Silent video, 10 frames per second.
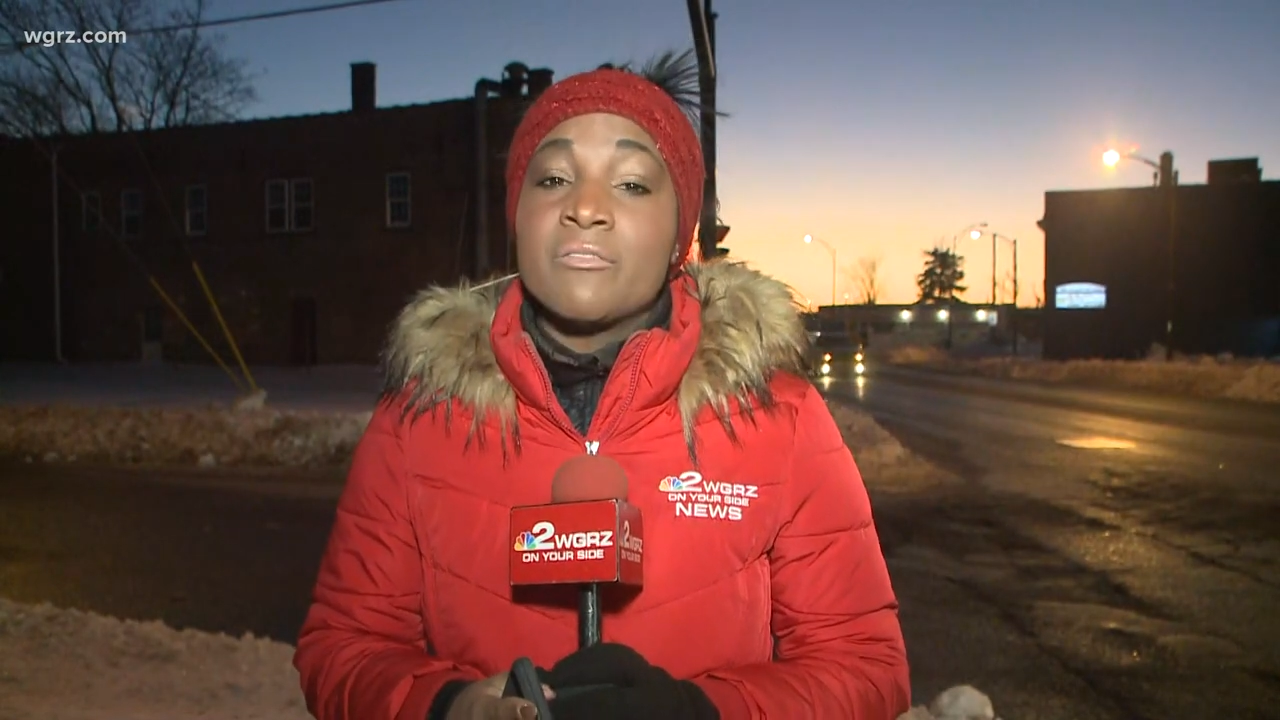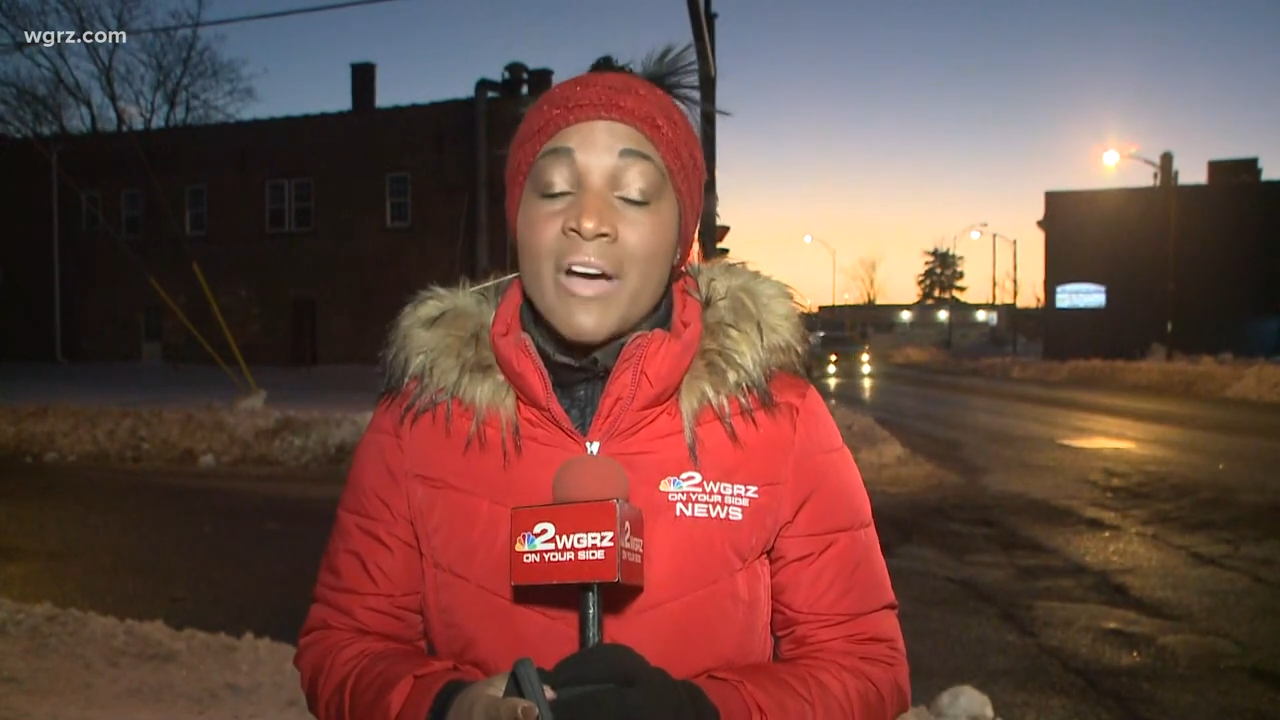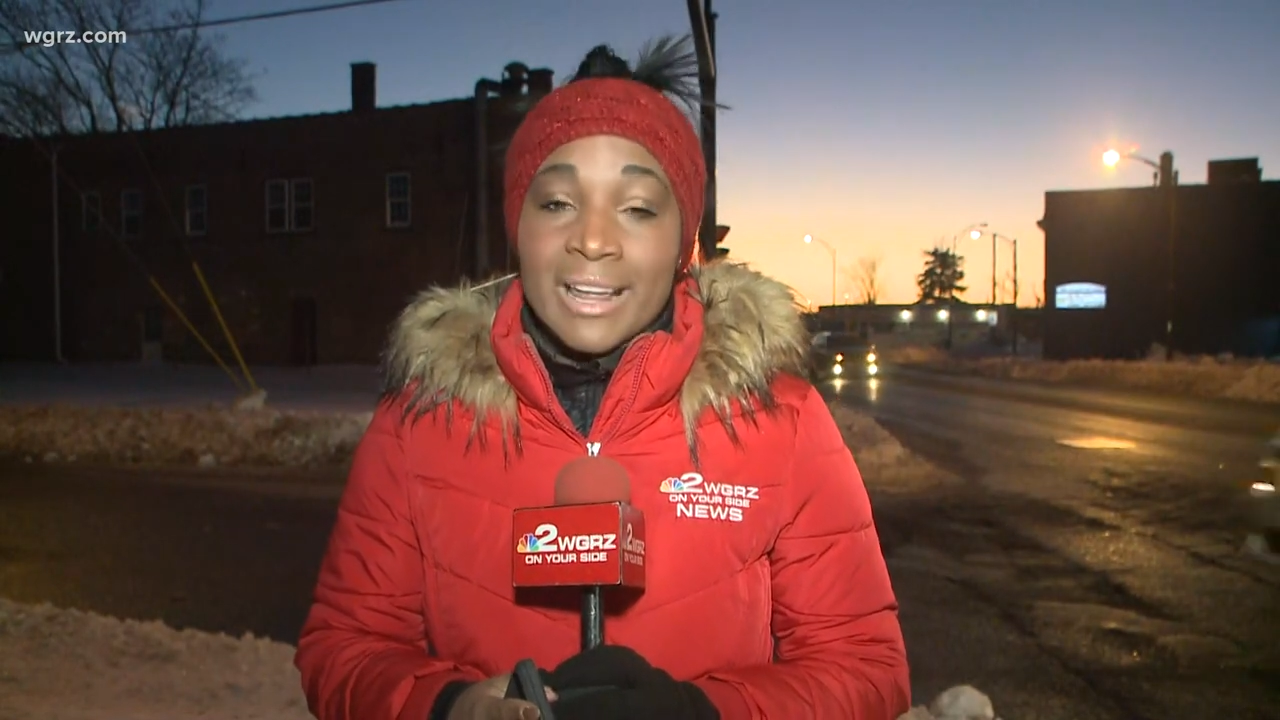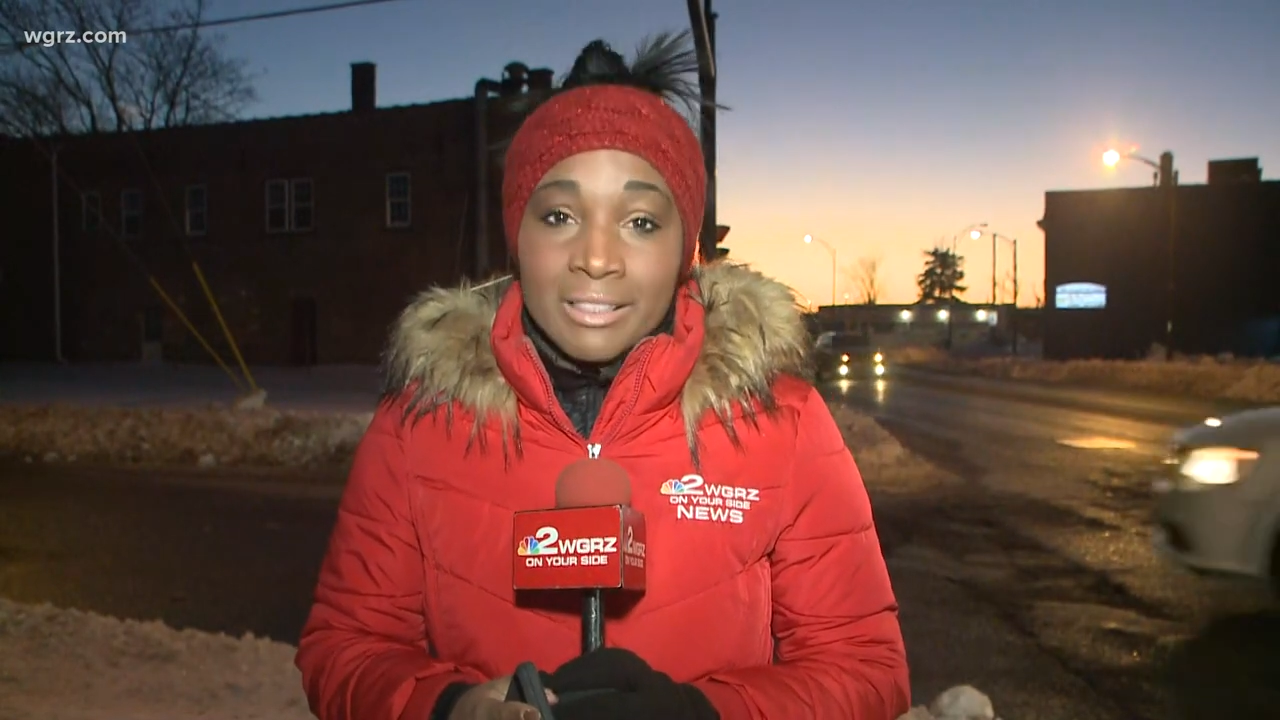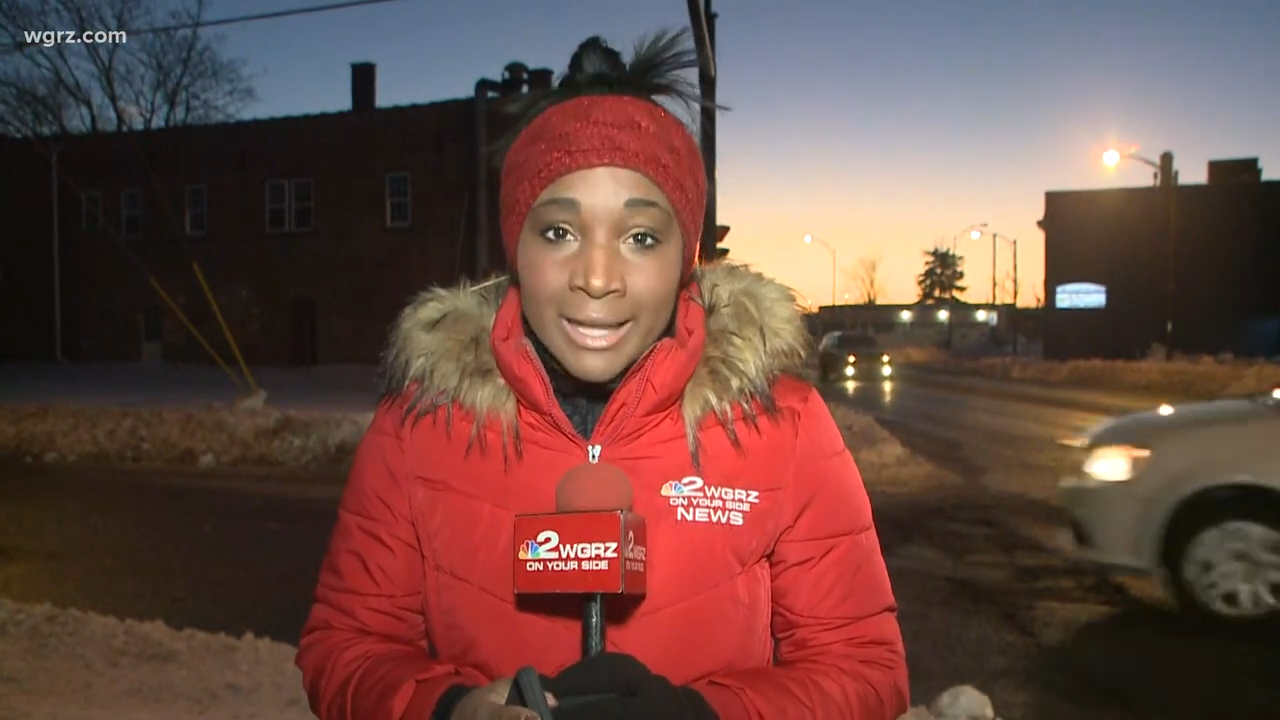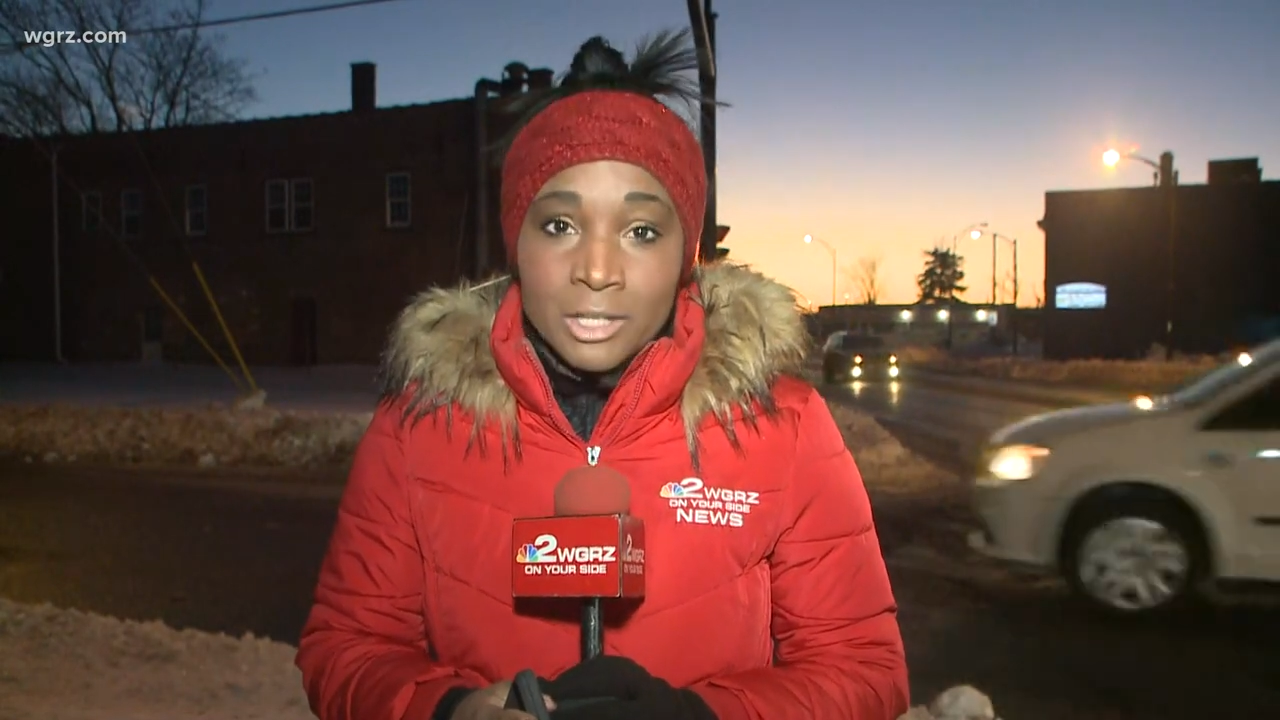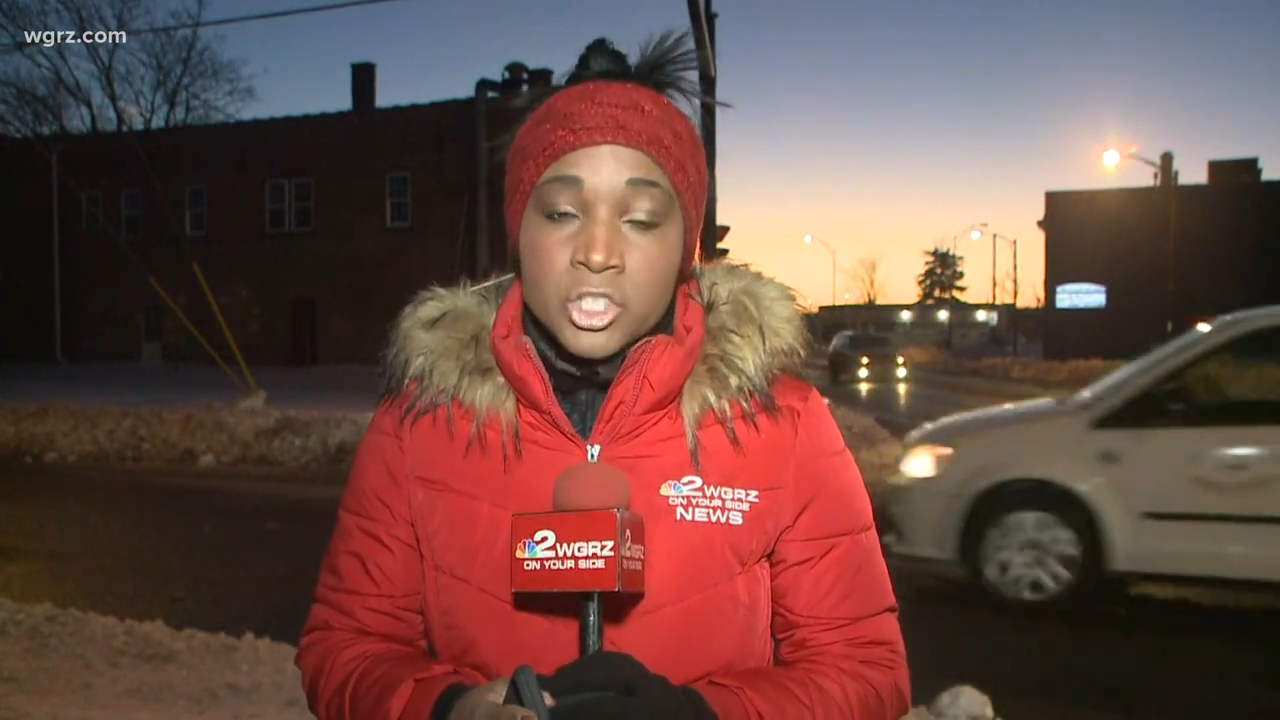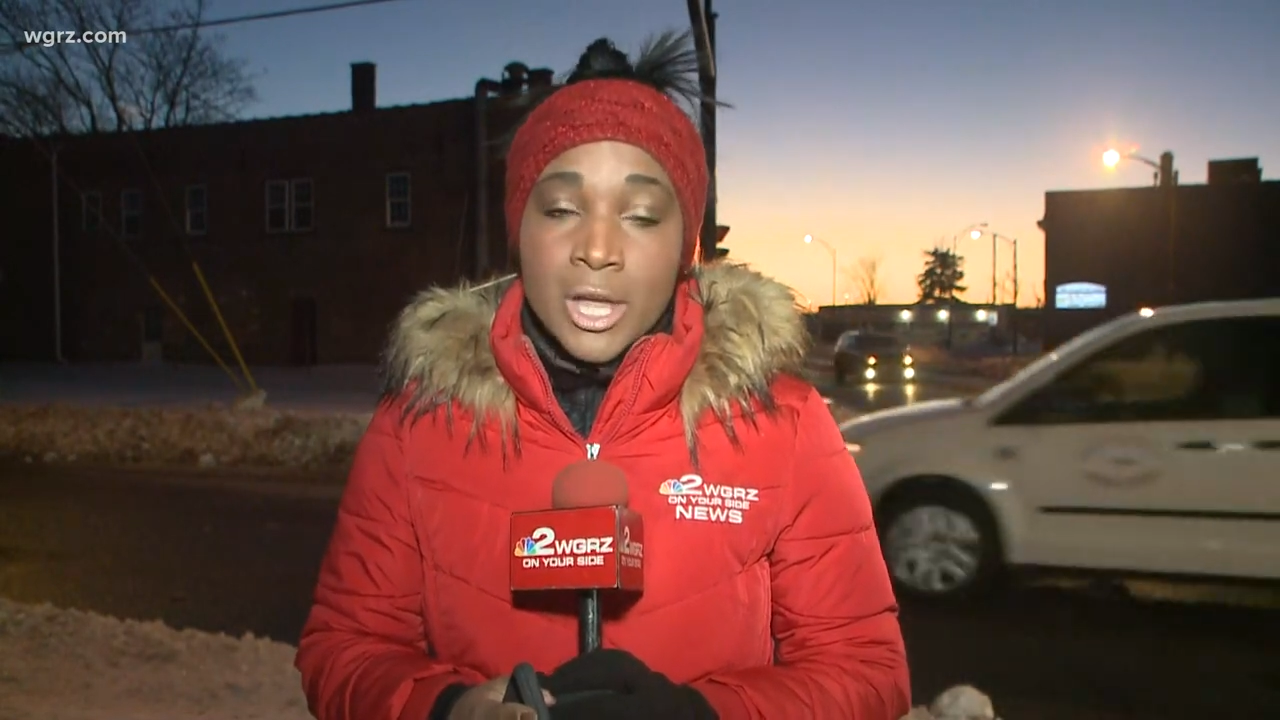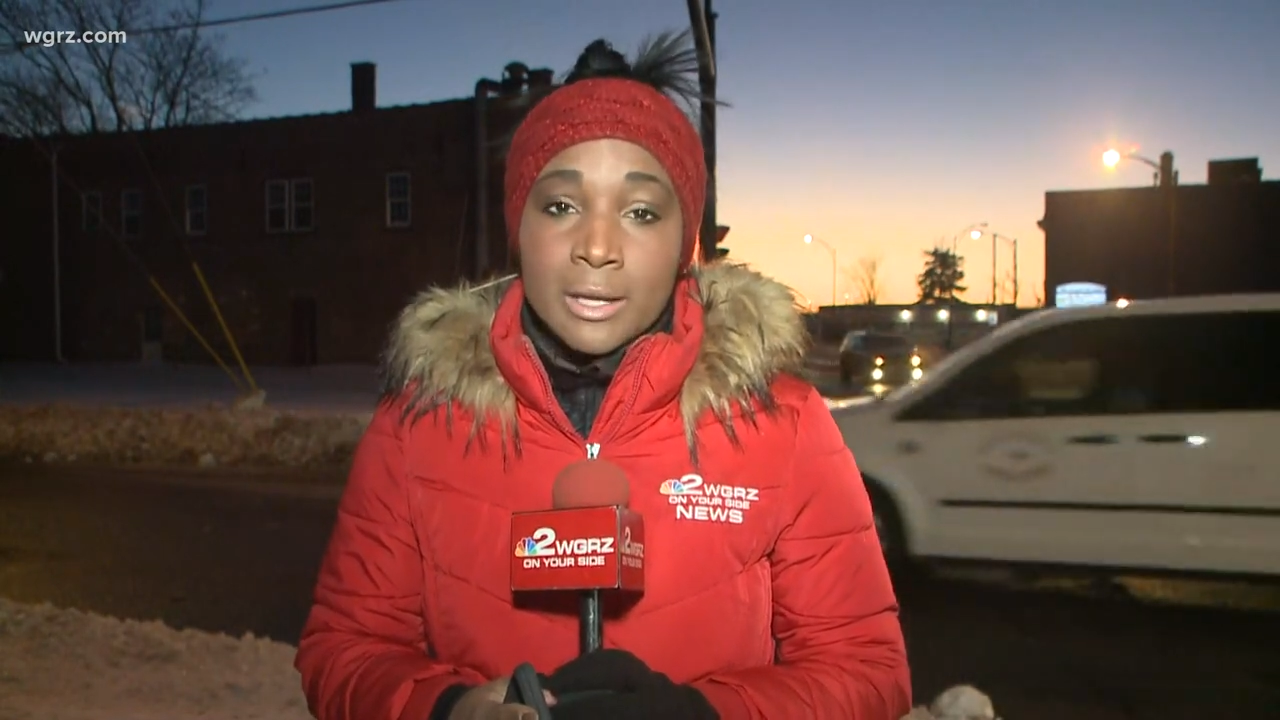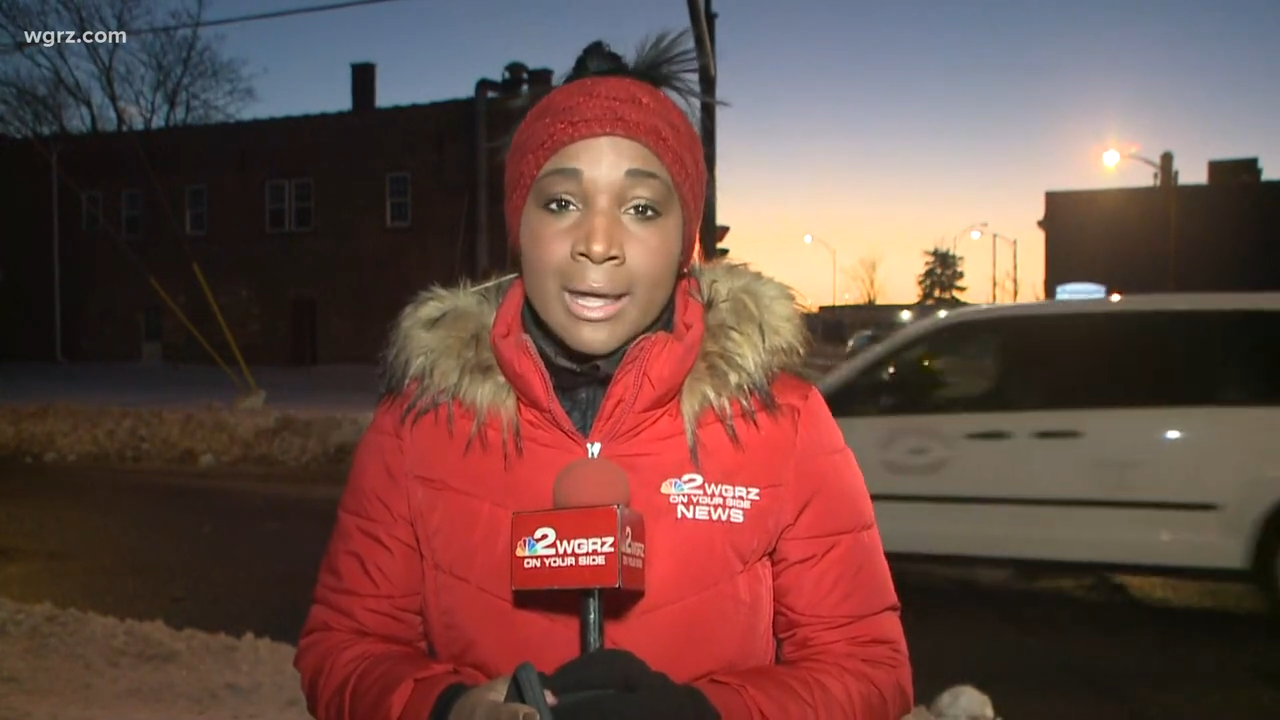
violation.